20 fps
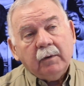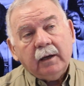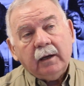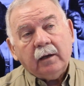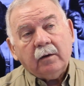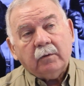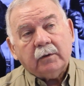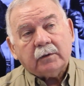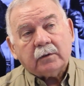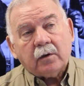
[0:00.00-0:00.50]

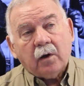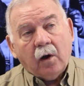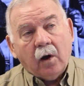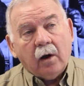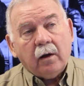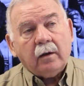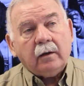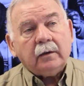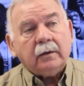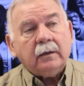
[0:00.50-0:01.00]
meeting was
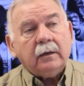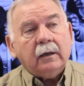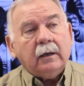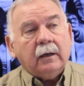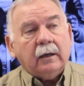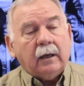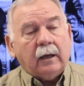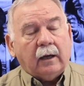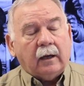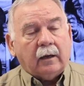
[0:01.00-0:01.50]
called.
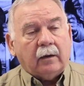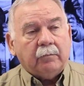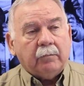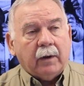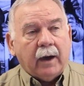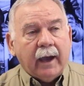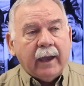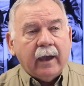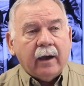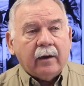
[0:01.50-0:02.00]
A
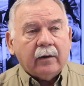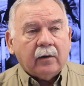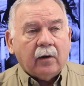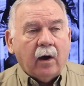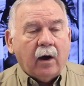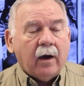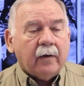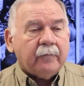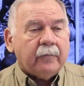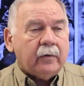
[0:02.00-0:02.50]
buyout
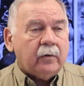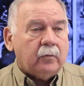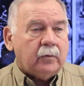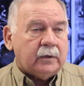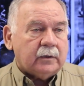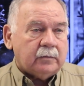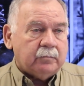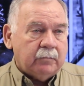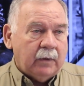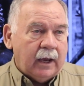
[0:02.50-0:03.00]
offer
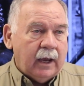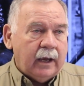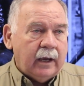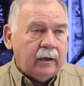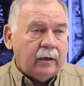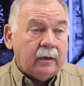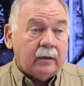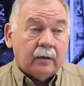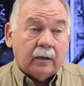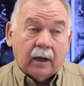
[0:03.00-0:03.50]
was
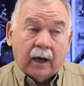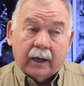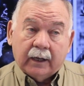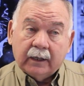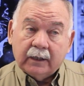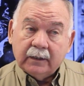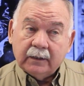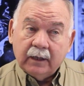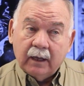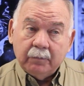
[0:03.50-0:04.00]
made, not
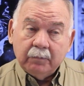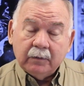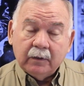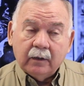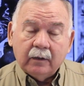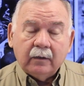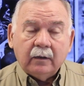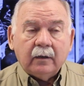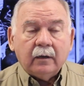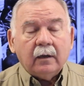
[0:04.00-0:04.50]

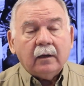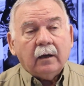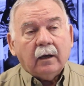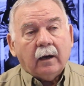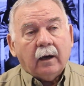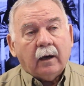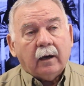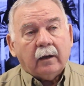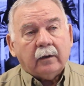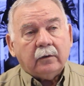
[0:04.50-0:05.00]
accepted,
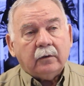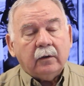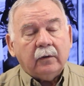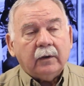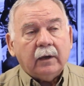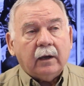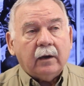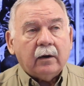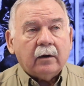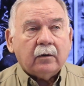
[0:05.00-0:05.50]
to
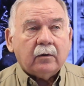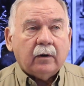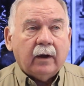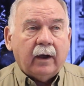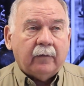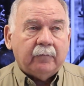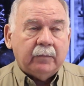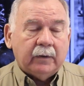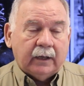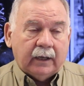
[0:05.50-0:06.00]
the
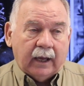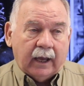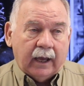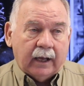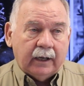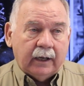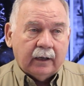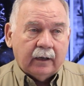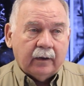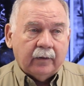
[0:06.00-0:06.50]
aircraft
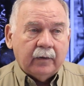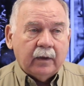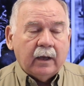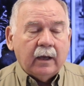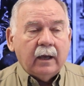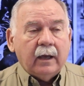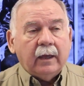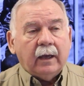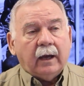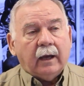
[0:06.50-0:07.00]
mechanic.
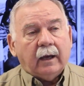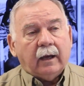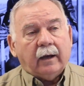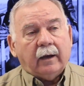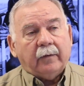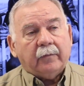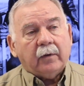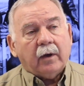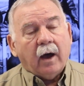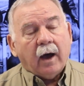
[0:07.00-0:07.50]

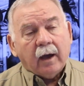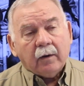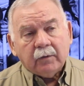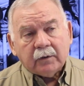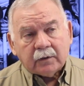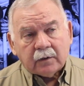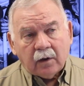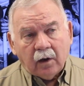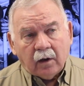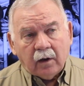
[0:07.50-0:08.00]
I
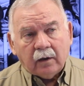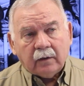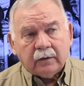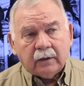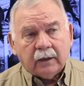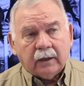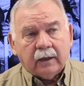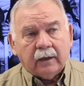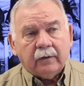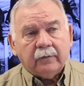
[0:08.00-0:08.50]
was called
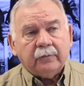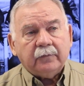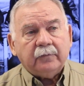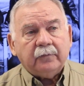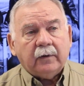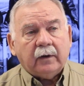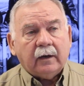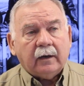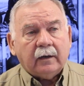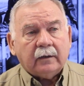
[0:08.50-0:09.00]
to give
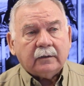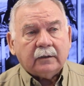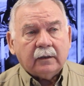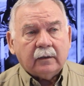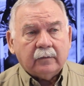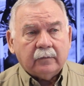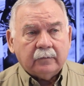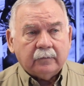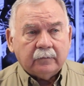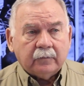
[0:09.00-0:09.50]

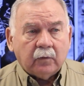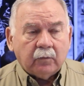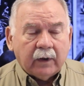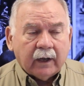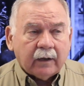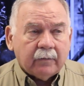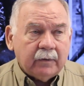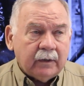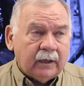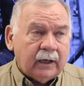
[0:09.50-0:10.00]
some
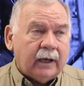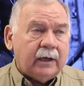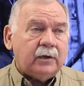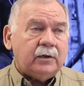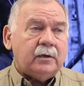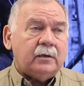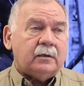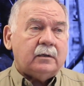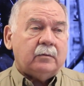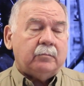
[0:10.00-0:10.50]

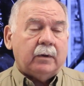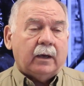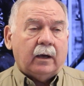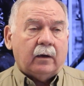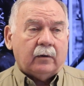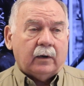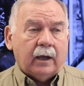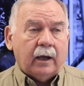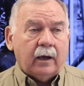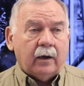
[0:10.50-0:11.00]
recommendations
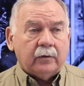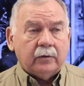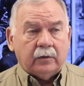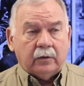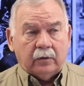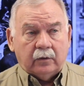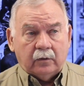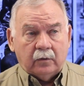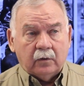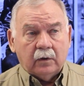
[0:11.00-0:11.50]
about how
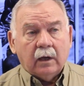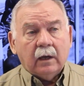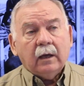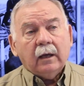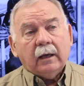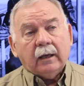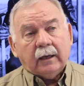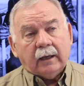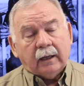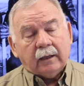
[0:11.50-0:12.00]
to
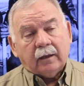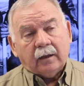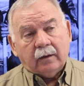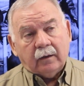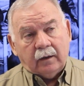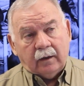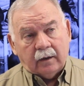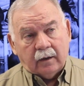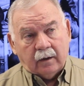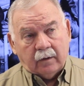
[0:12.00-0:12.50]
get
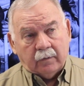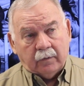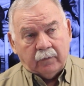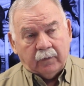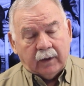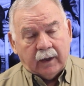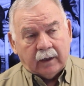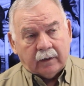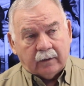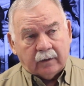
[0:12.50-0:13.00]

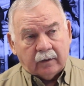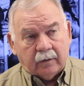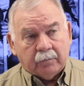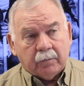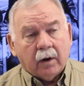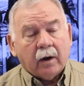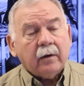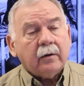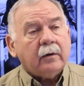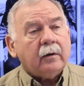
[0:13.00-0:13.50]
that
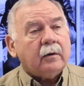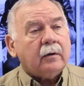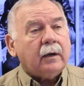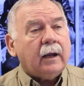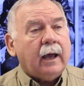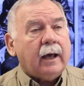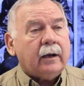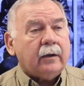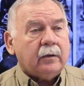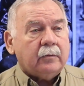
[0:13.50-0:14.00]
partner
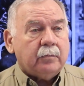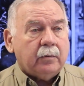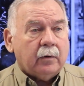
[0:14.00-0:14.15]
out of the